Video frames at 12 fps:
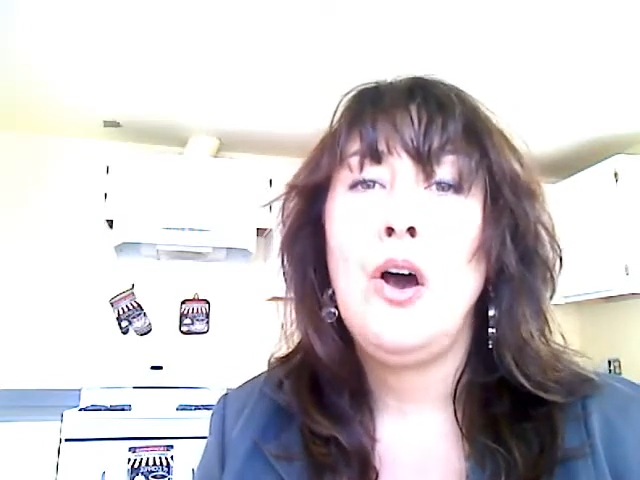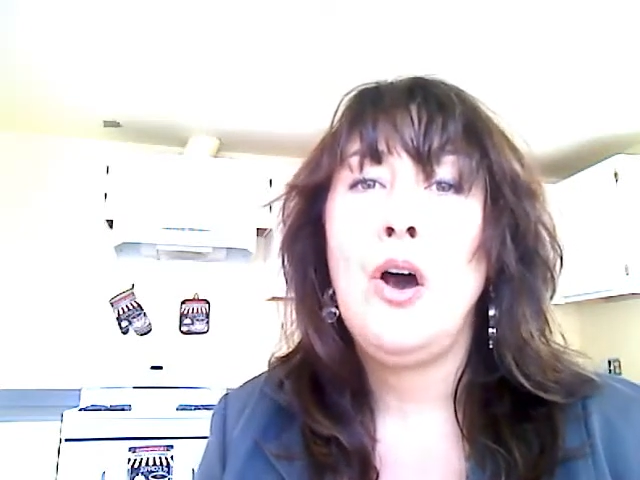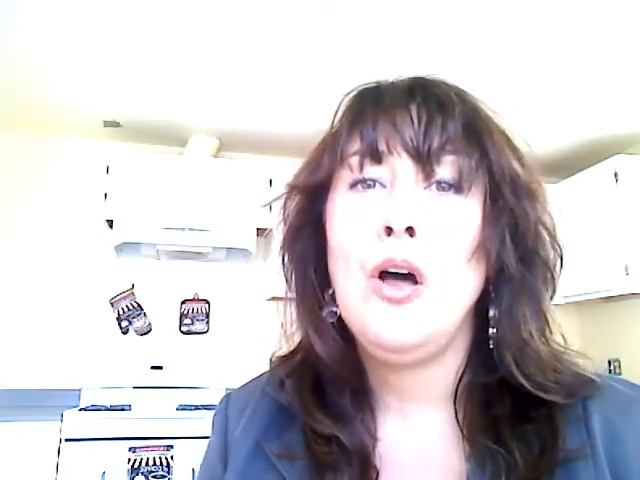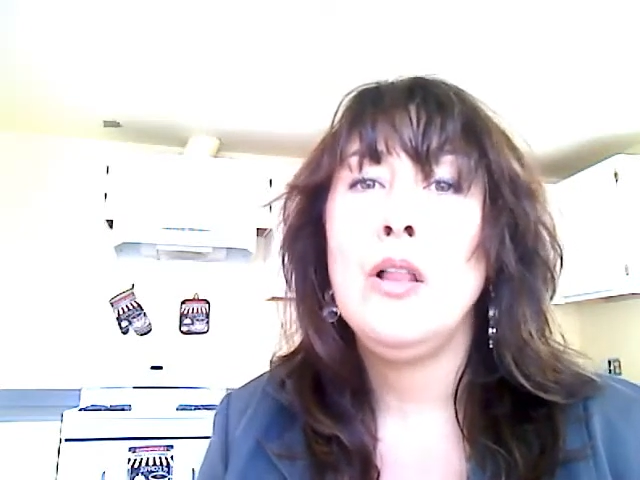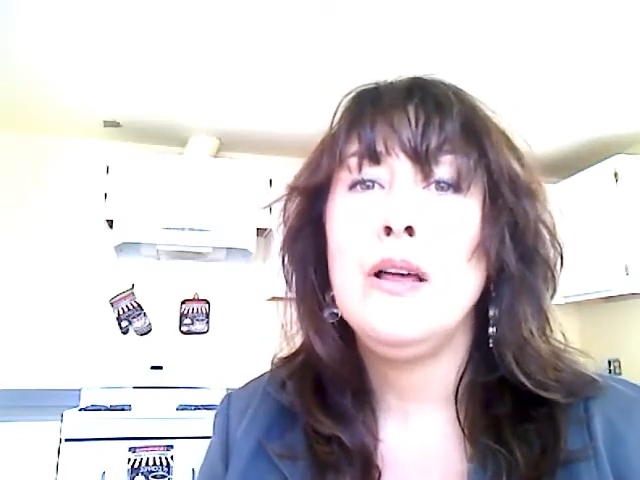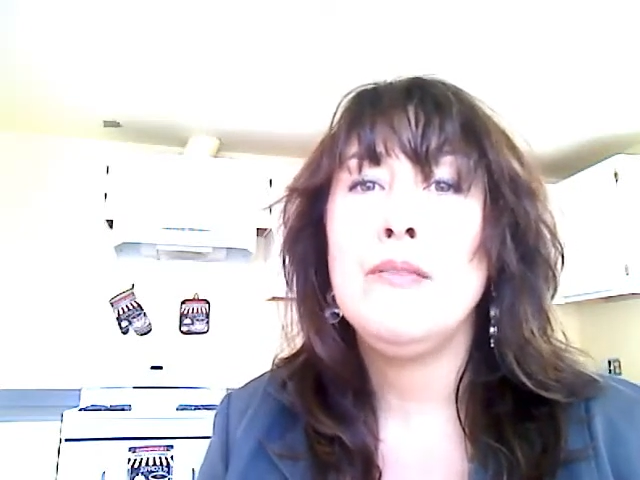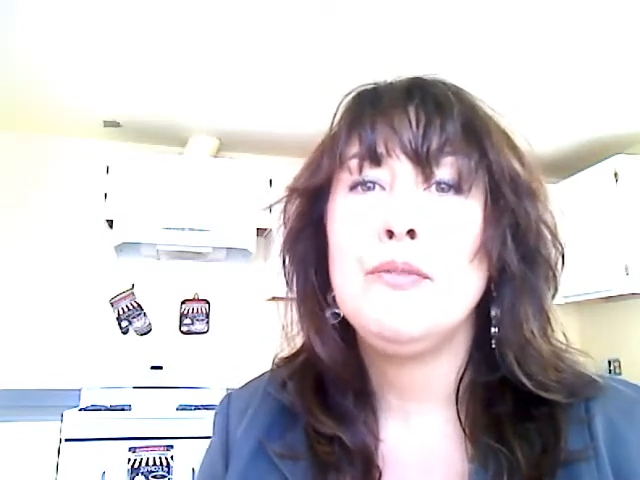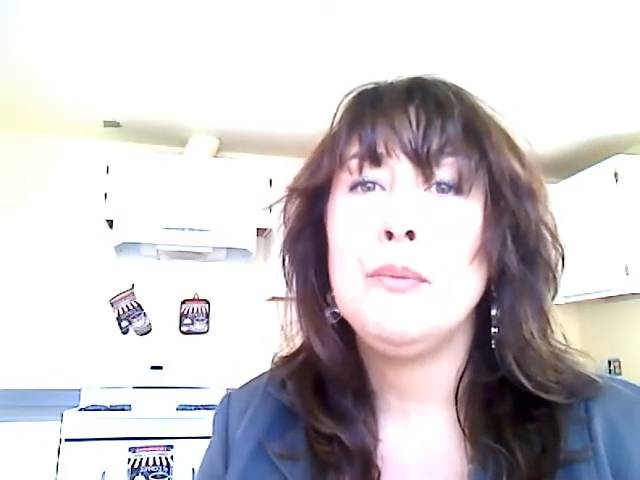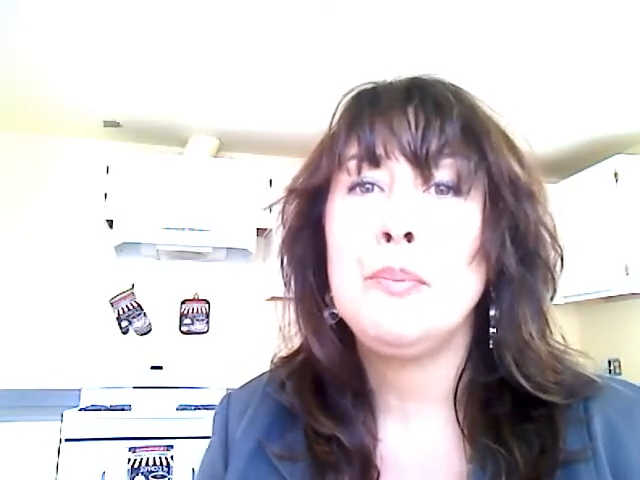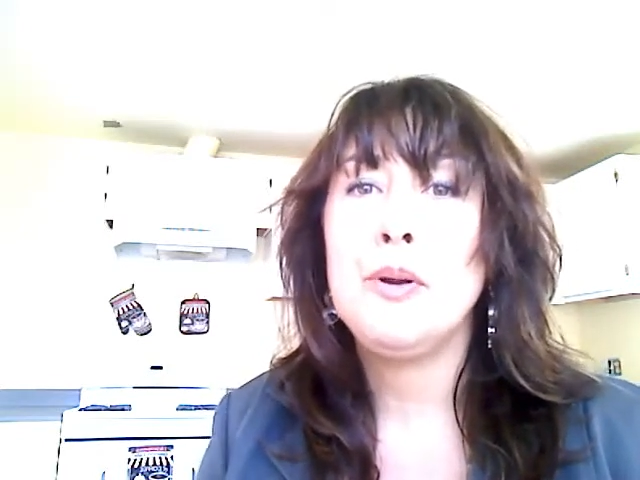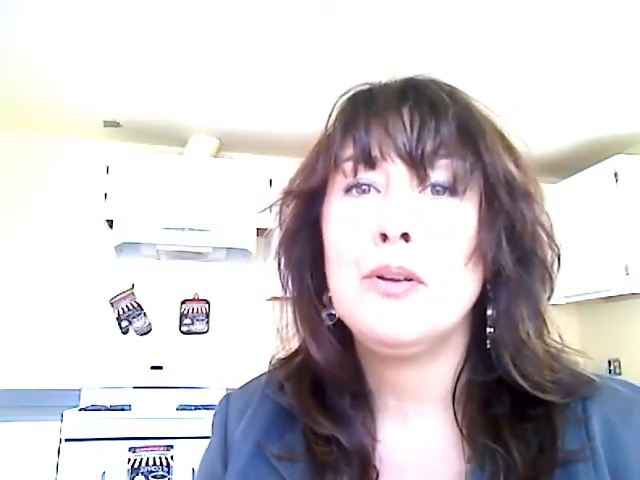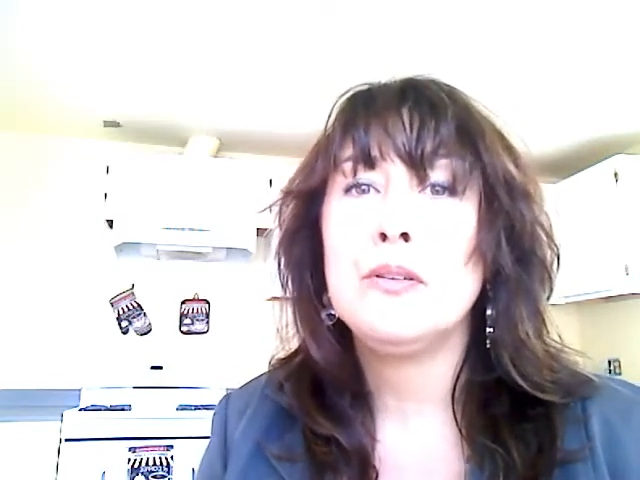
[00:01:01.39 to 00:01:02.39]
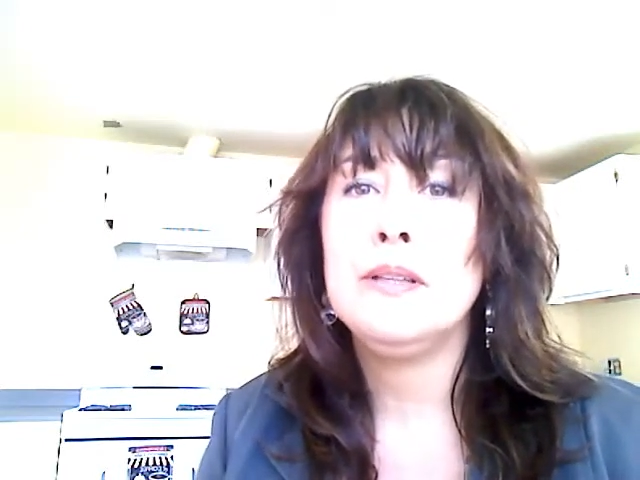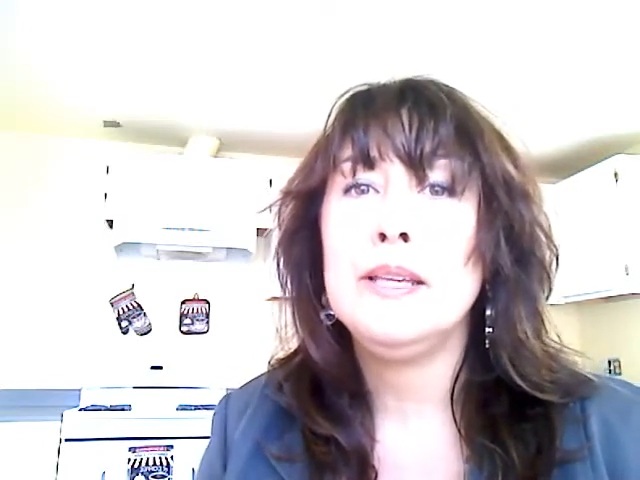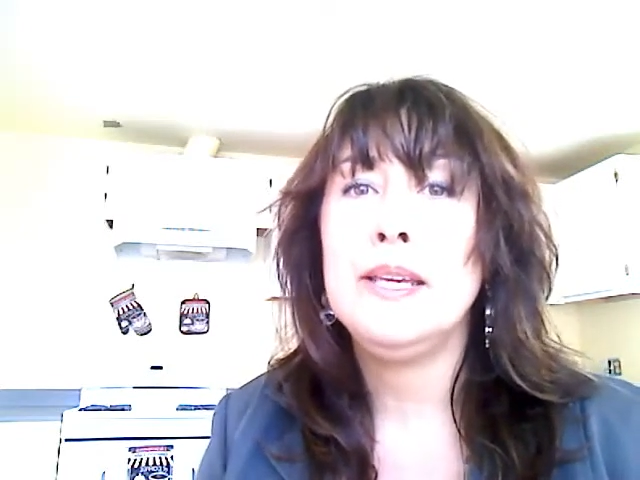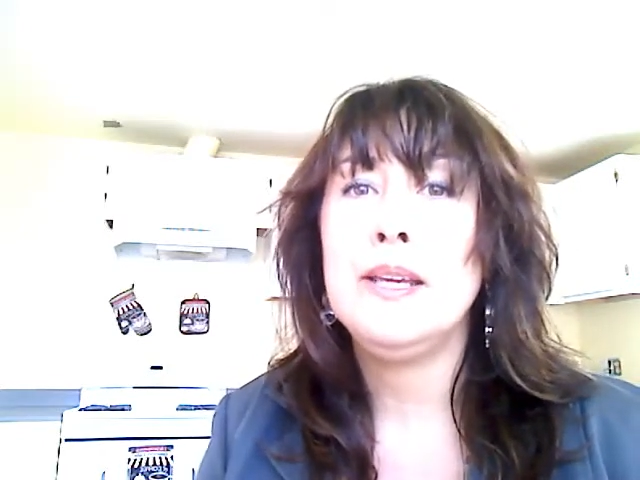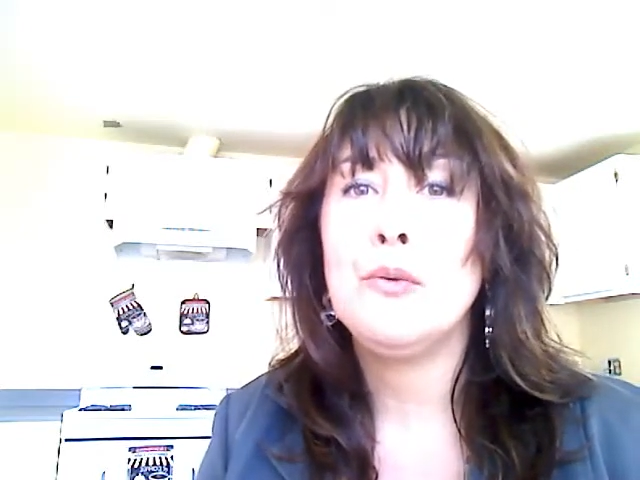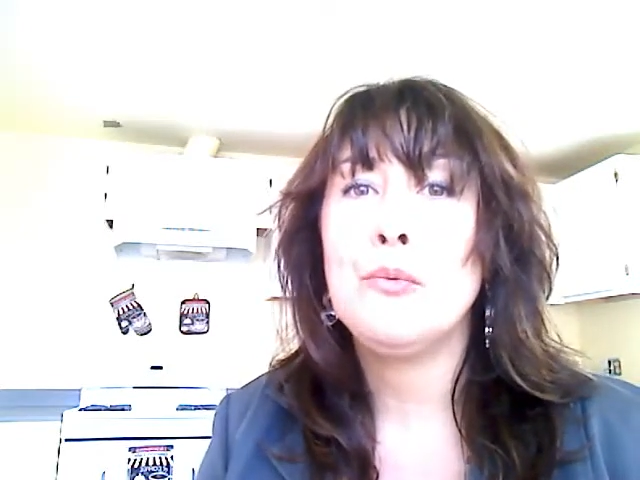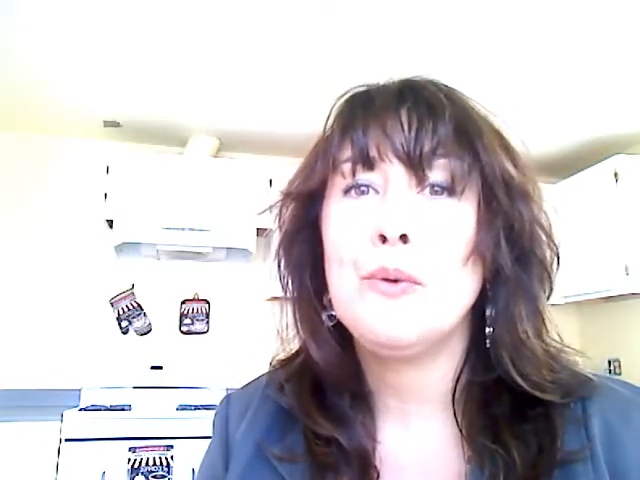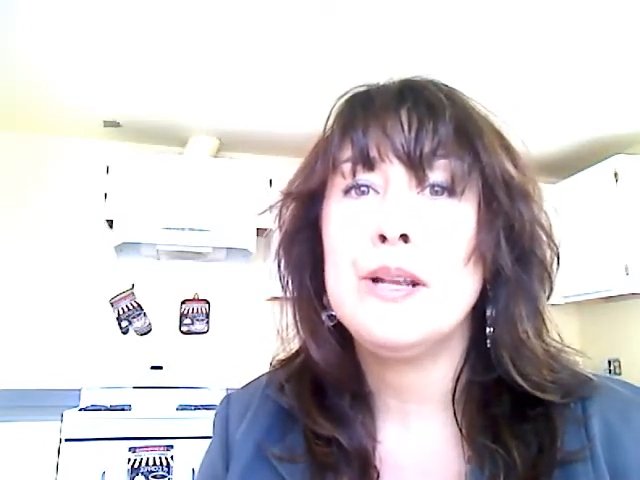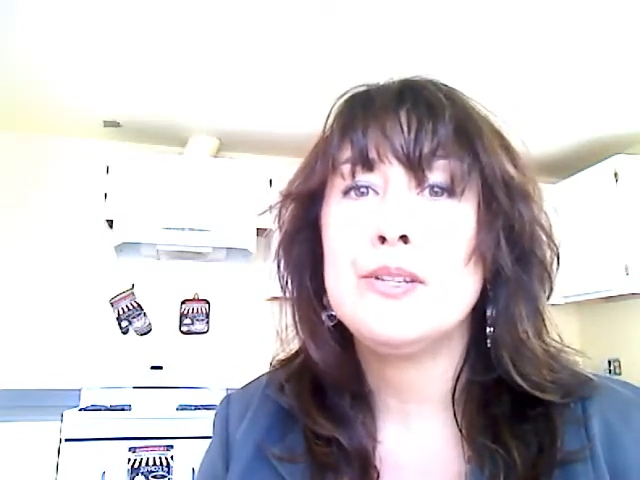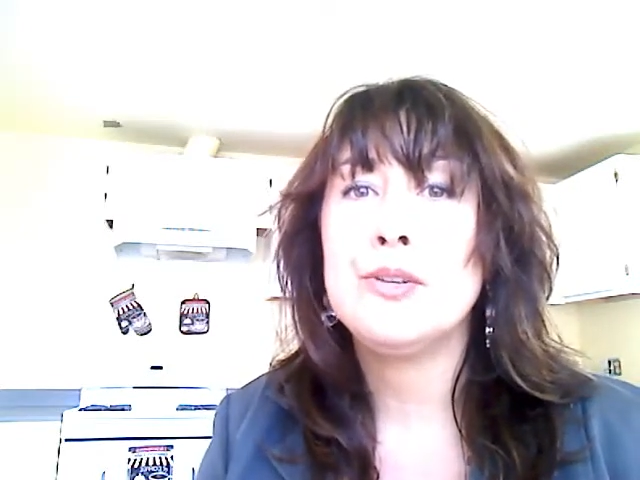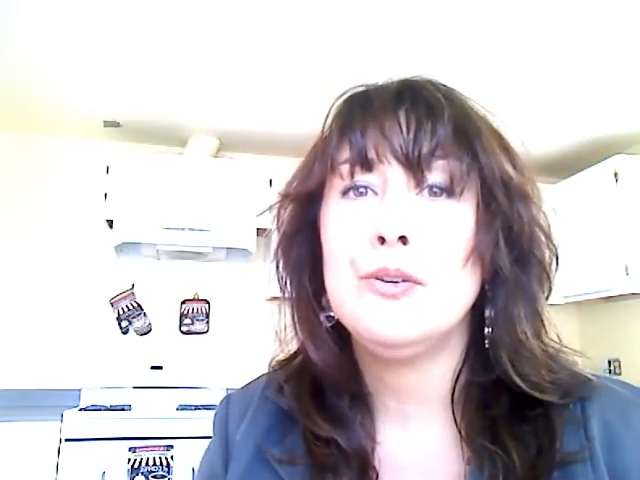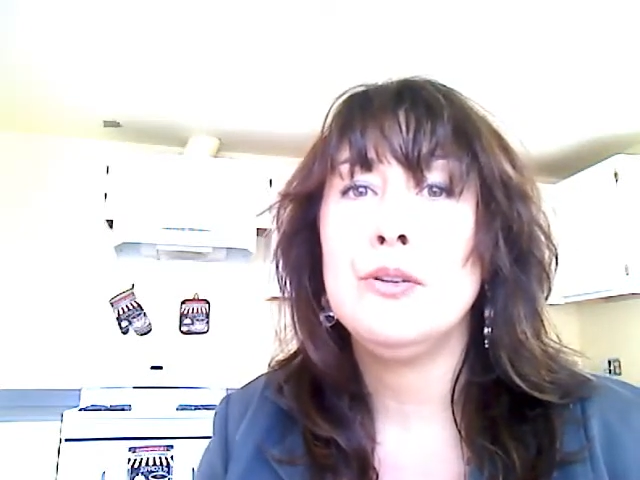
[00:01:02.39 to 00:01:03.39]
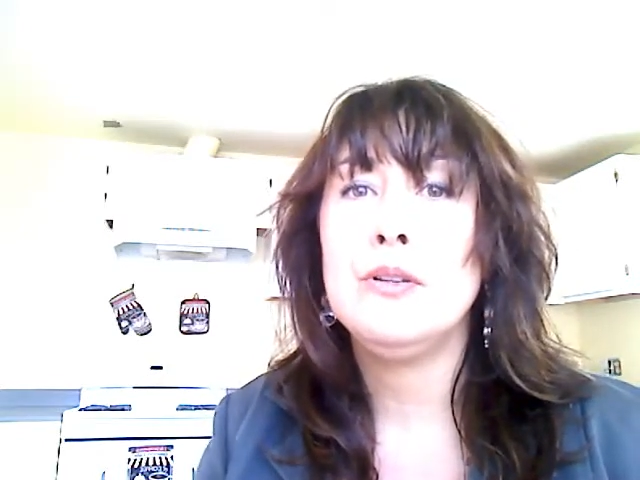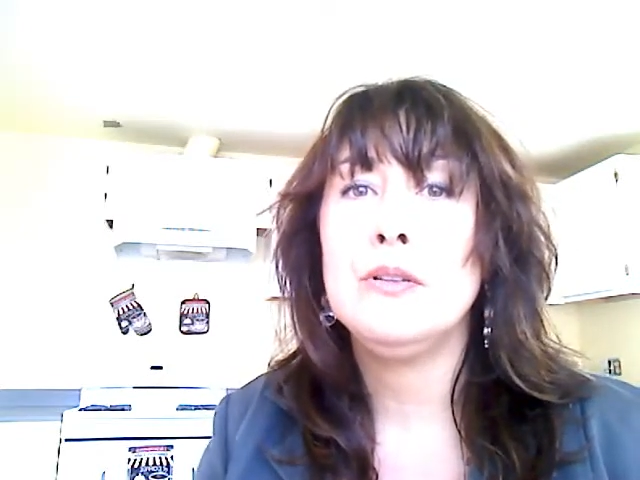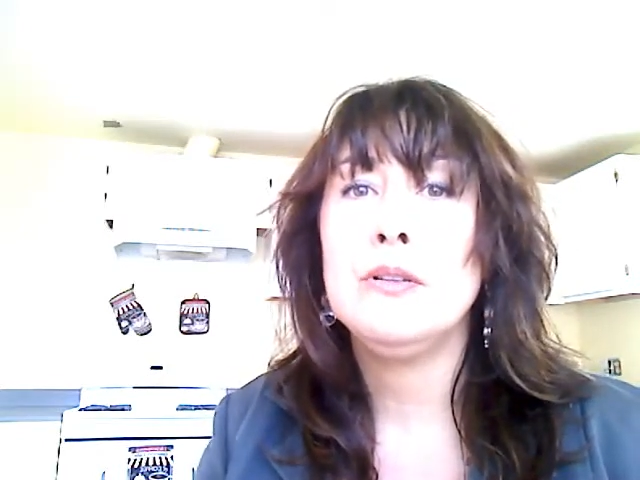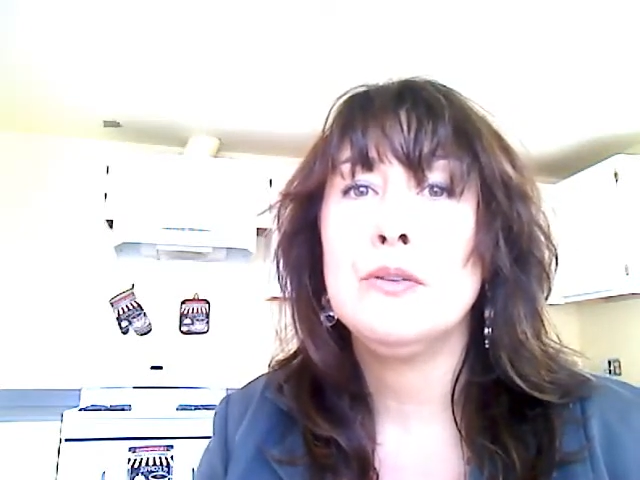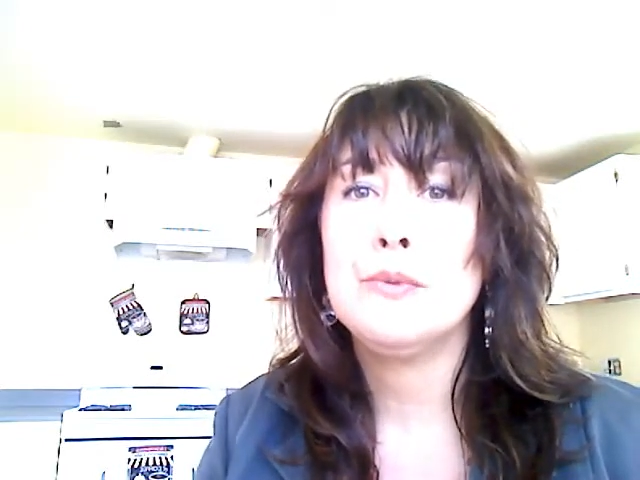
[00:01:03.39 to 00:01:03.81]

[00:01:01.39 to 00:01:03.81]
all of the Berkeley rental